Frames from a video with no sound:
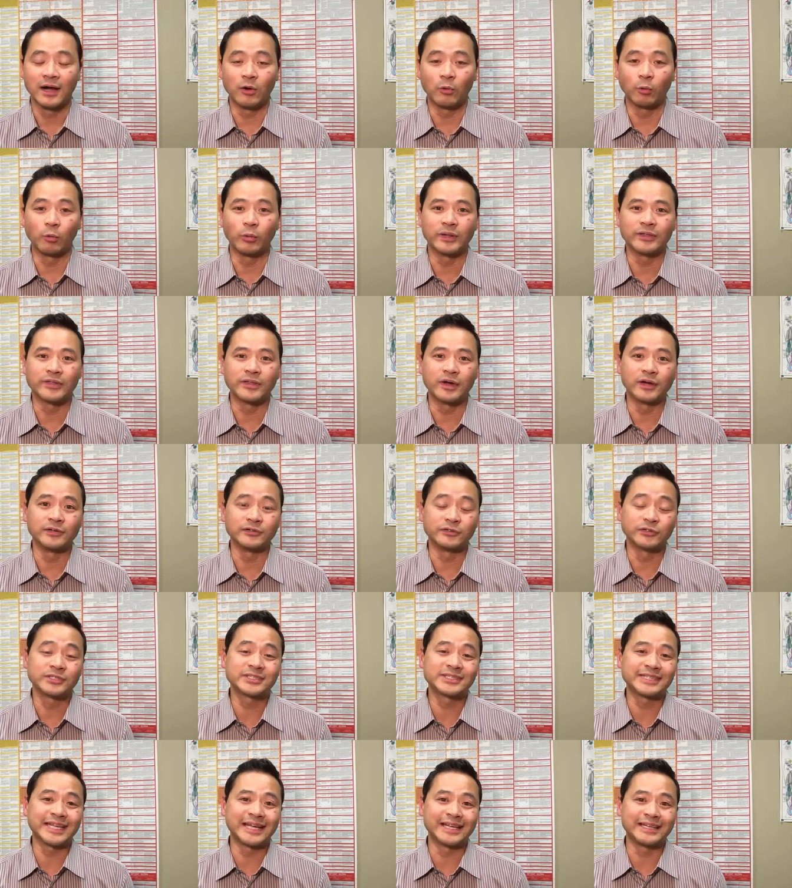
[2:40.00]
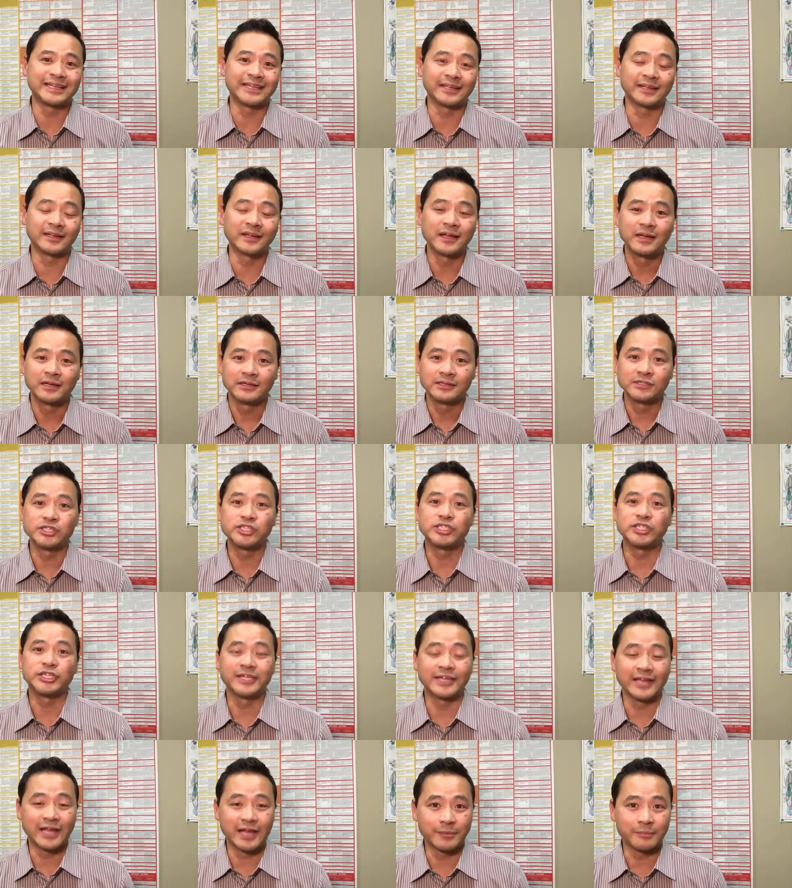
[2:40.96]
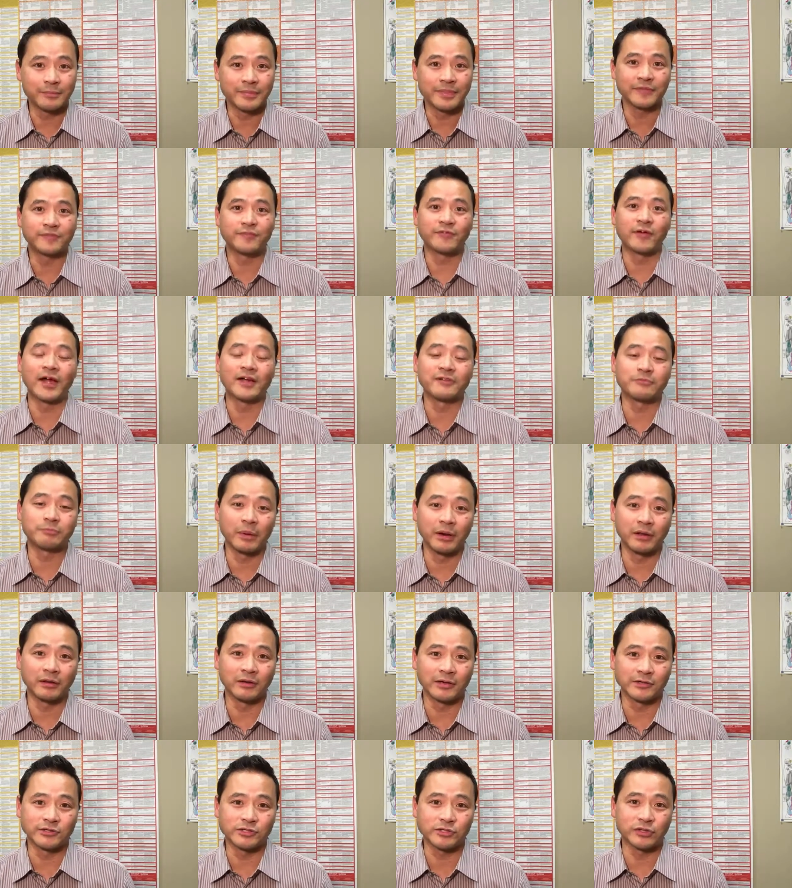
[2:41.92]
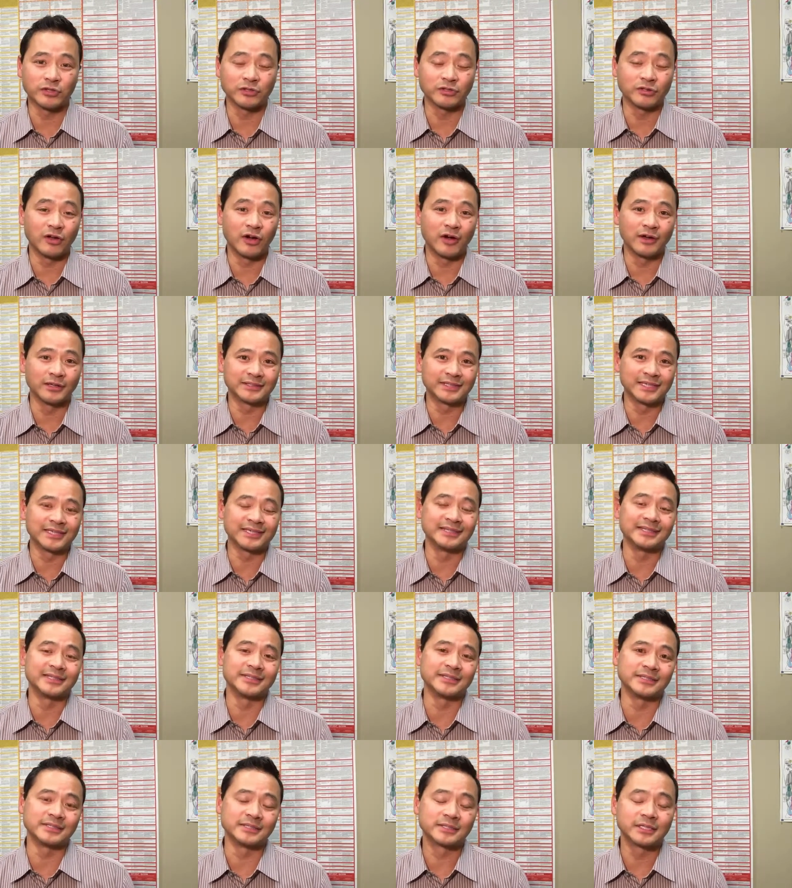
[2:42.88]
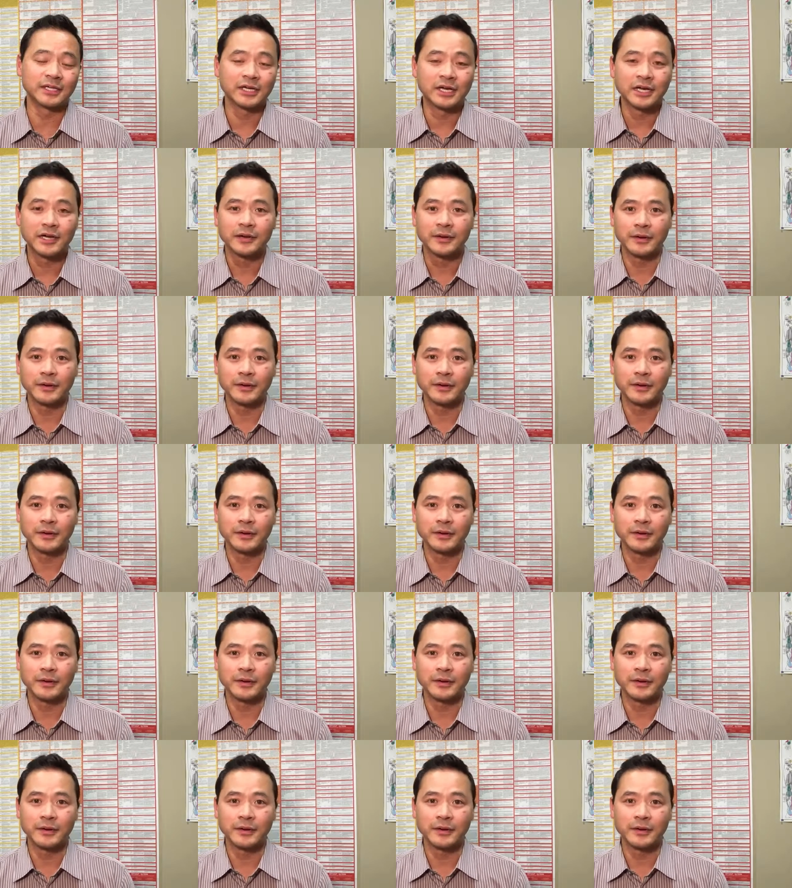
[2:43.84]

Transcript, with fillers: with understanding GNM, the 5 biological laws, and these